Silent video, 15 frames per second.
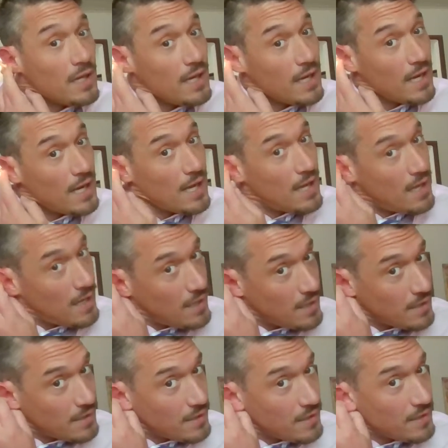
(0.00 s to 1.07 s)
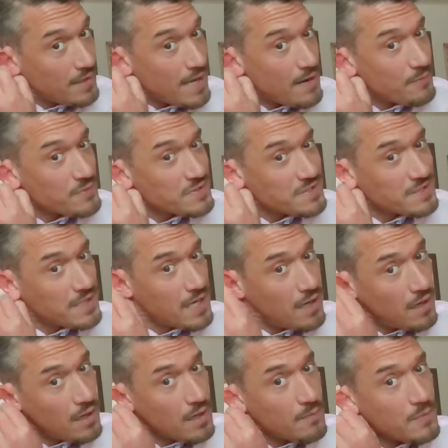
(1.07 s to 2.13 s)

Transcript: and that was scary,